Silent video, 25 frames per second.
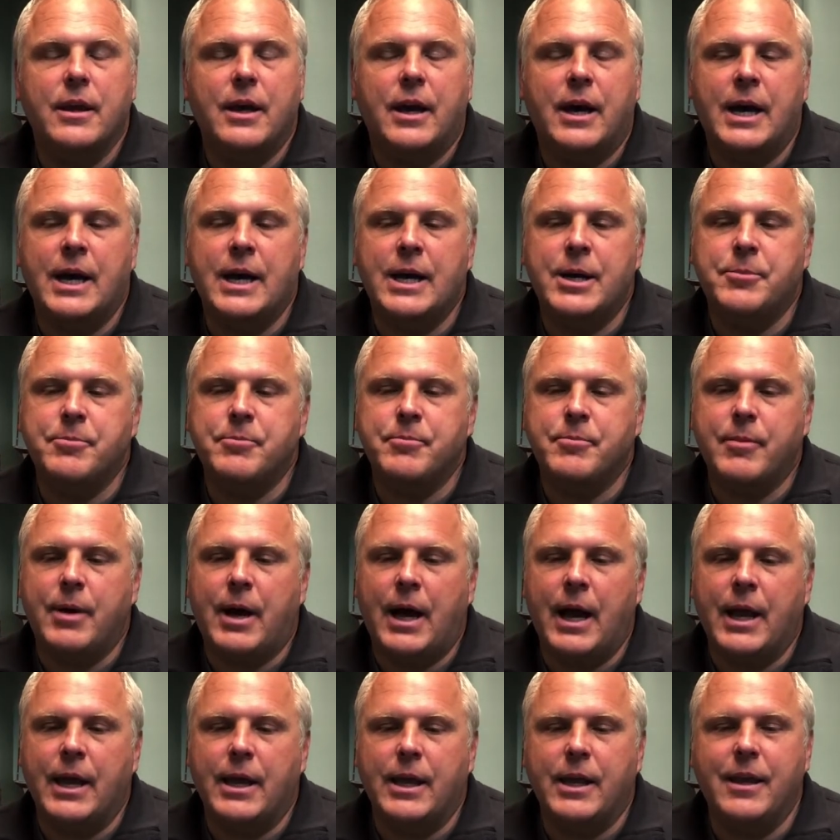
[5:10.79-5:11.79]

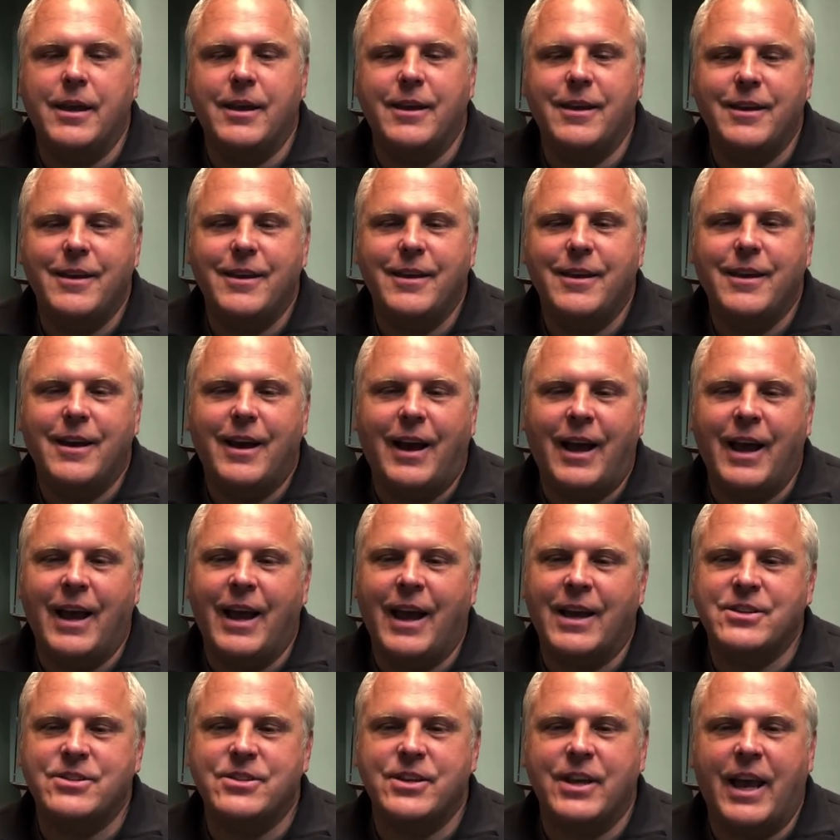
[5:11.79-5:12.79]
I
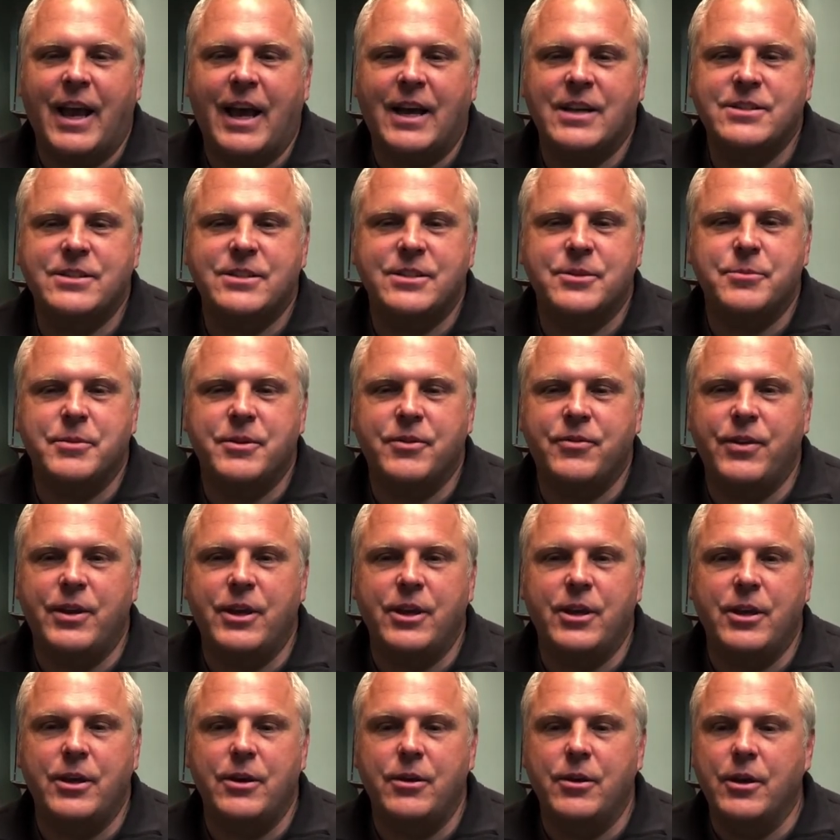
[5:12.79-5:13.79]
actually asked him if
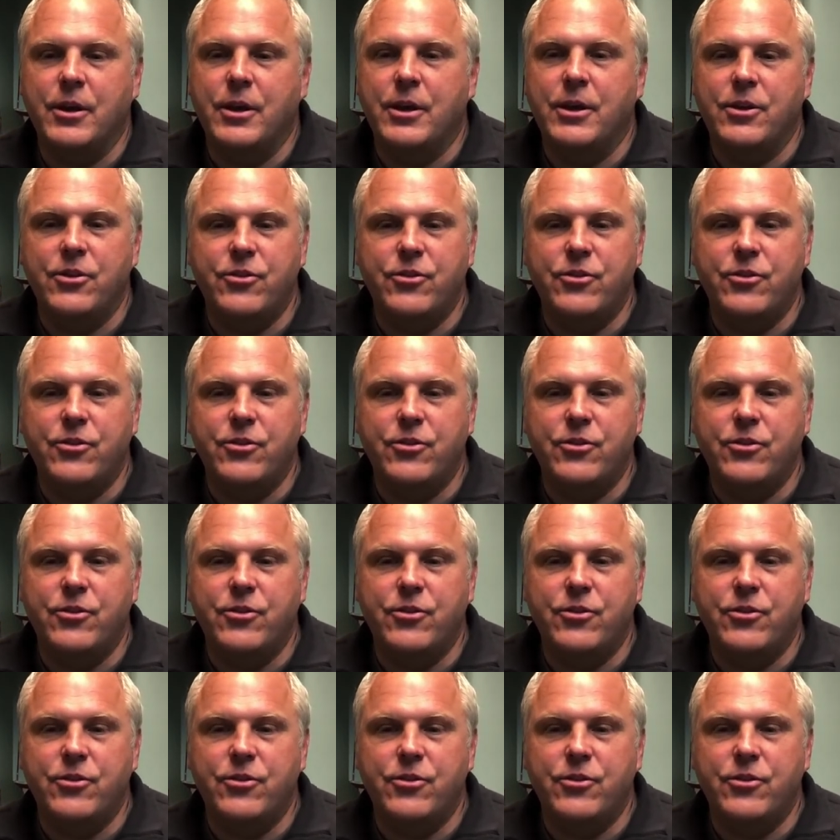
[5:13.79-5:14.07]
he